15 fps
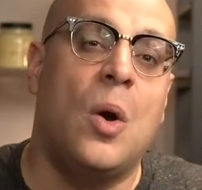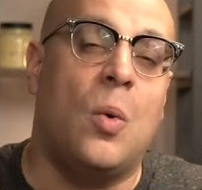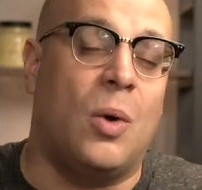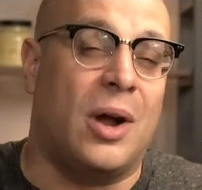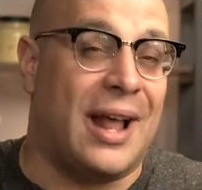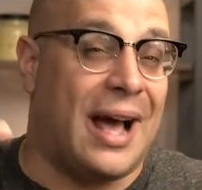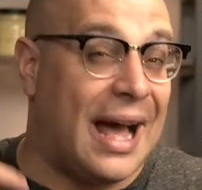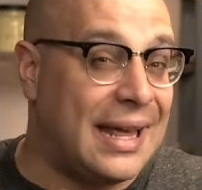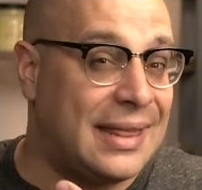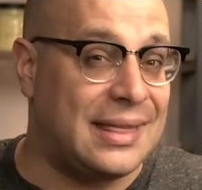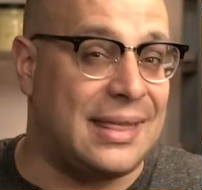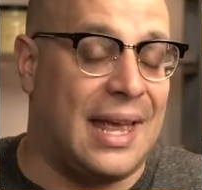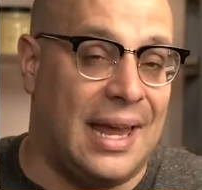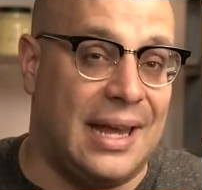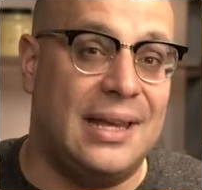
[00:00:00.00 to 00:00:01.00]
What I
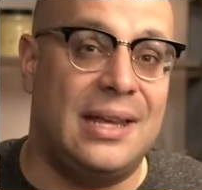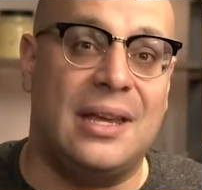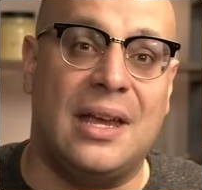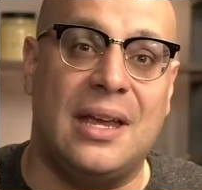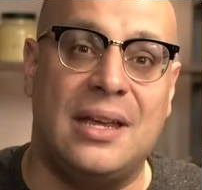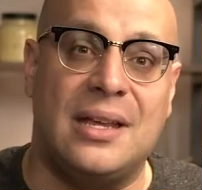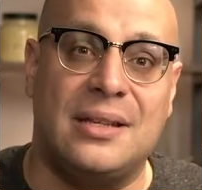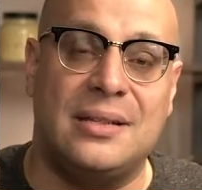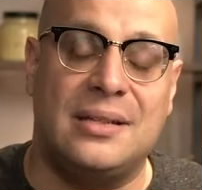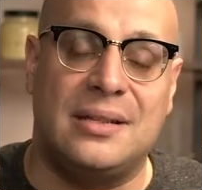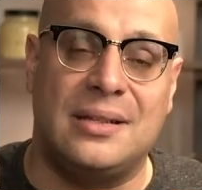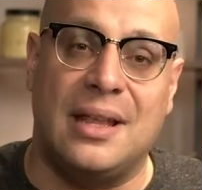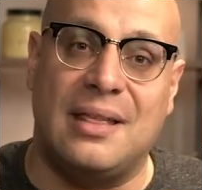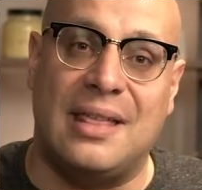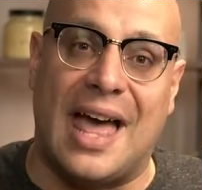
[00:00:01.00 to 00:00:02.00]
think
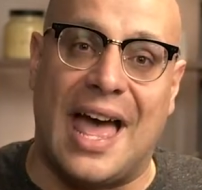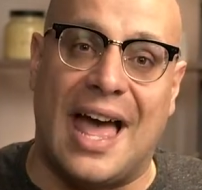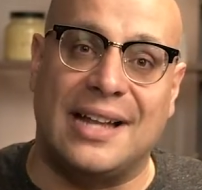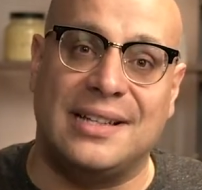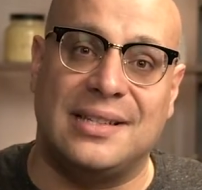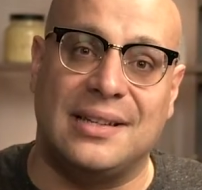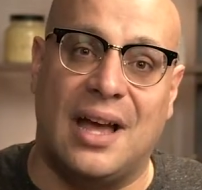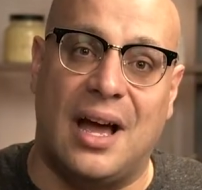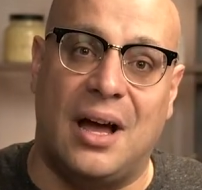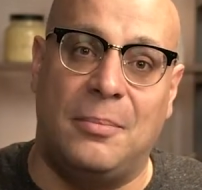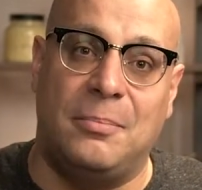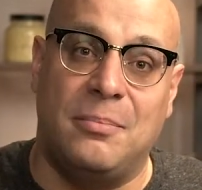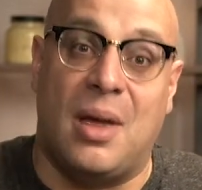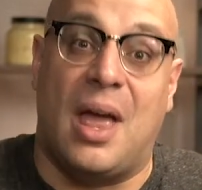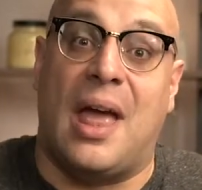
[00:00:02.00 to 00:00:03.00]
is that,
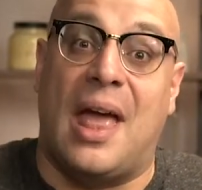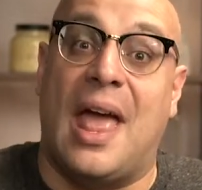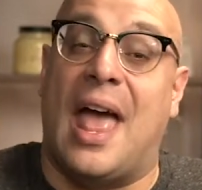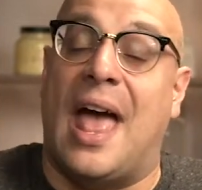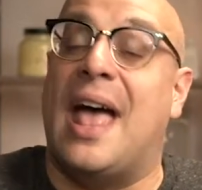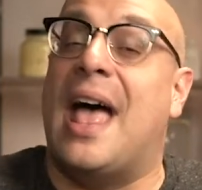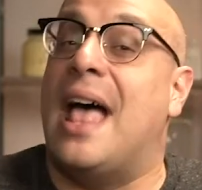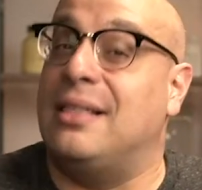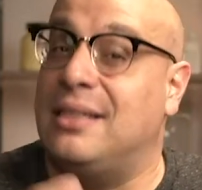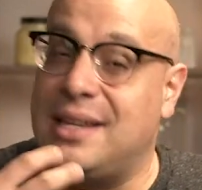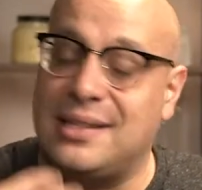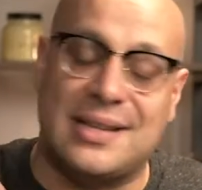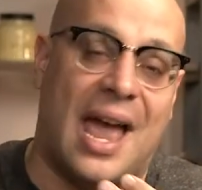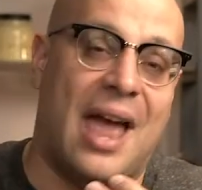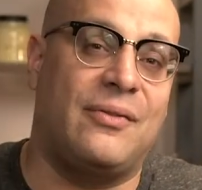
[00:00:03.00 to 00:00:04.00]
um, at
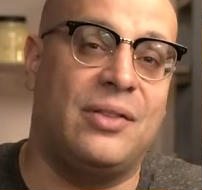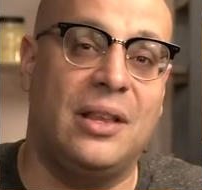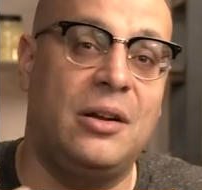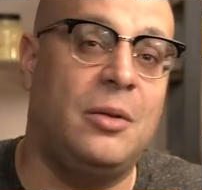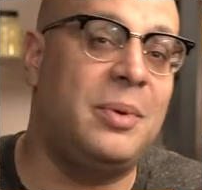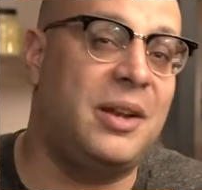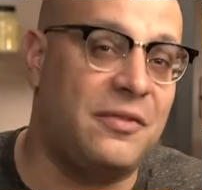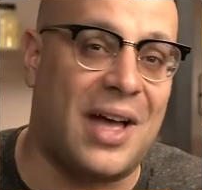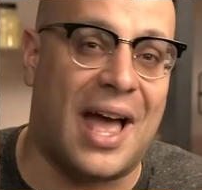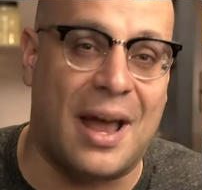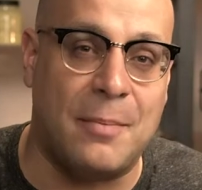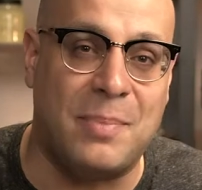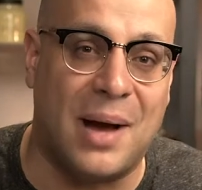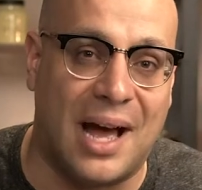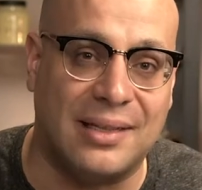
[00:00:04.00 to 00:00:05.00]
least I have a little bit of a
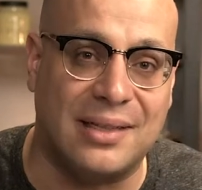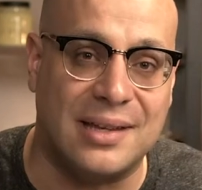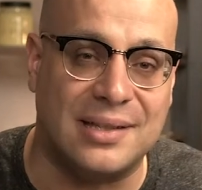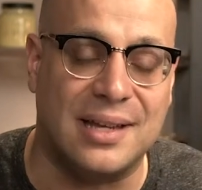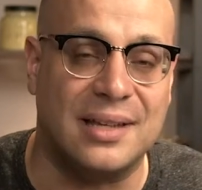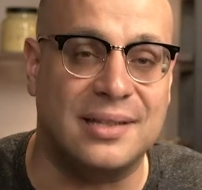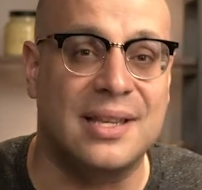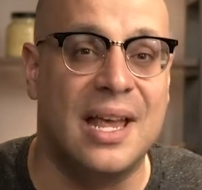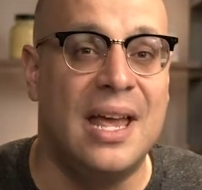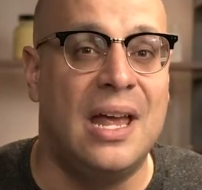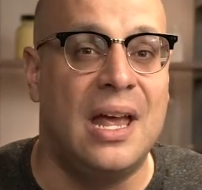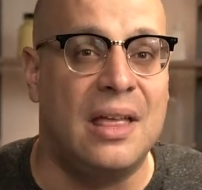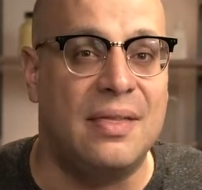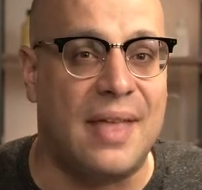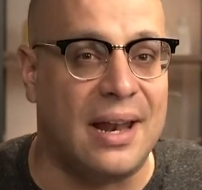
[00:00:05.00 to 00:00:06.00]
hypothesis,
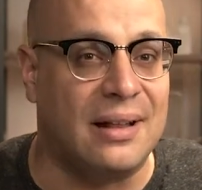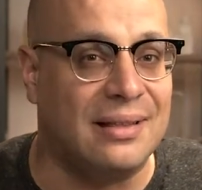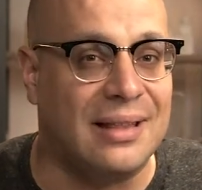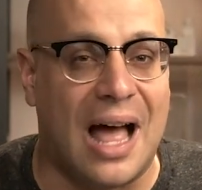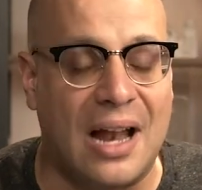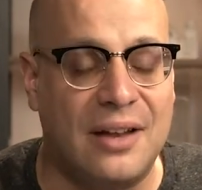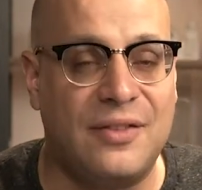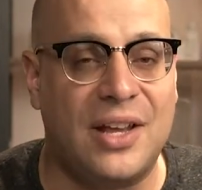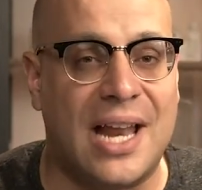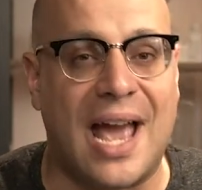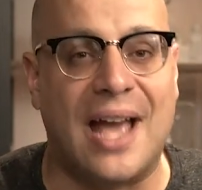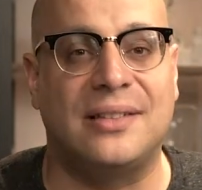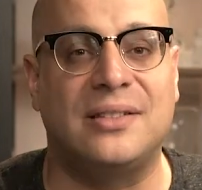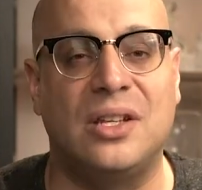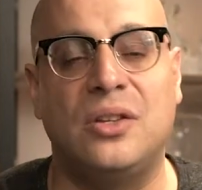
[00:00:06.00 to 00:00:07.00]
that a lot of it
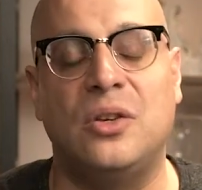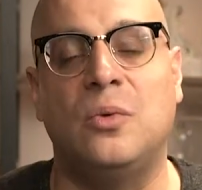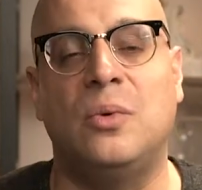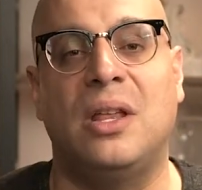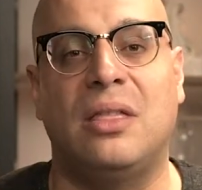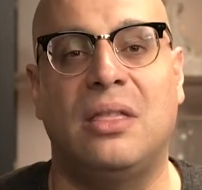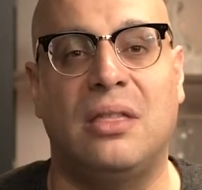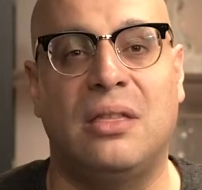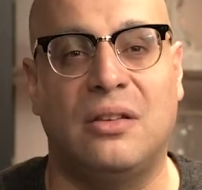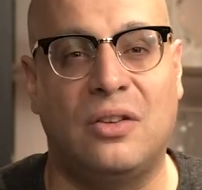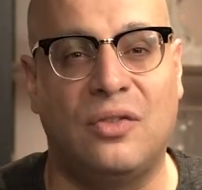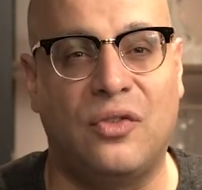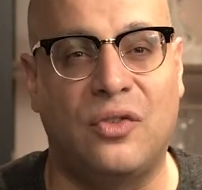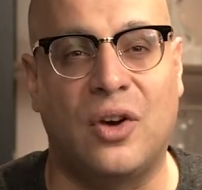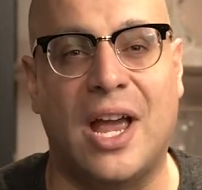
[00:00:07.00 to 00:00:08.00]
has to do with this
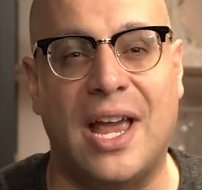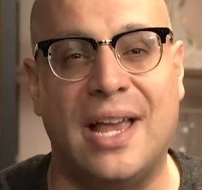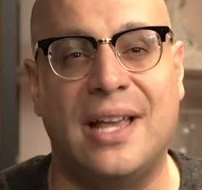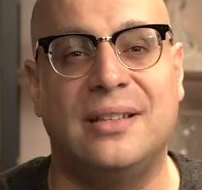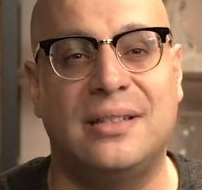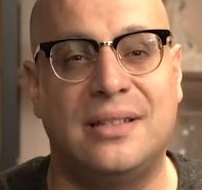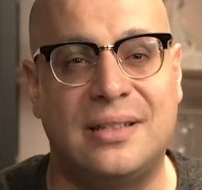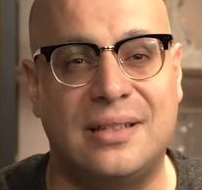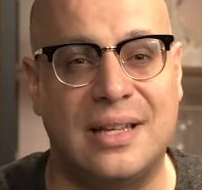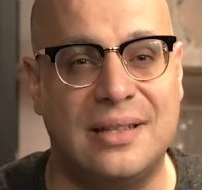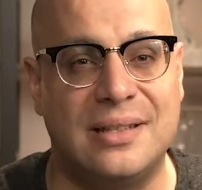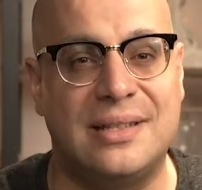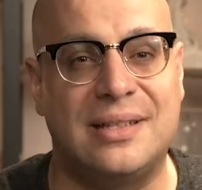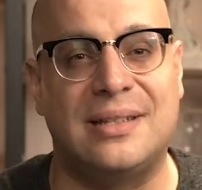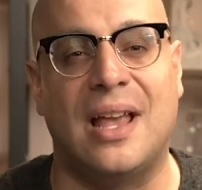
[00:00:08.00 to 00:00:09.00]
phrase,
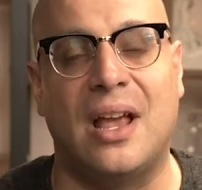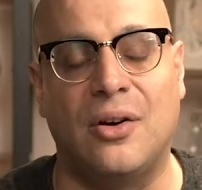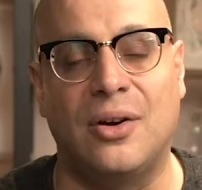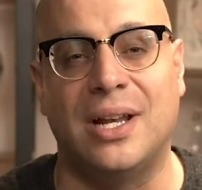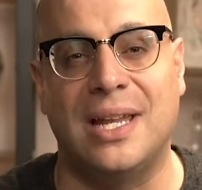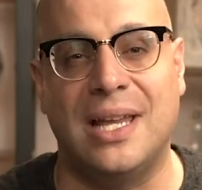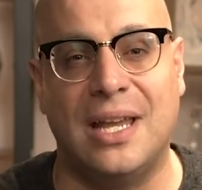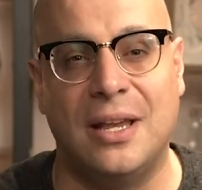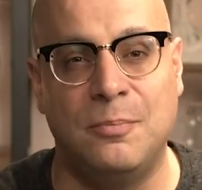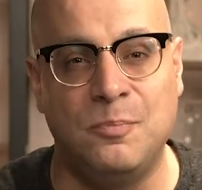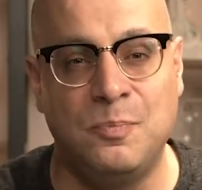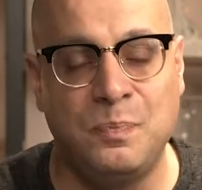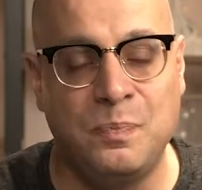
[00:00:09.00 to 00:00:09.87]
sincerity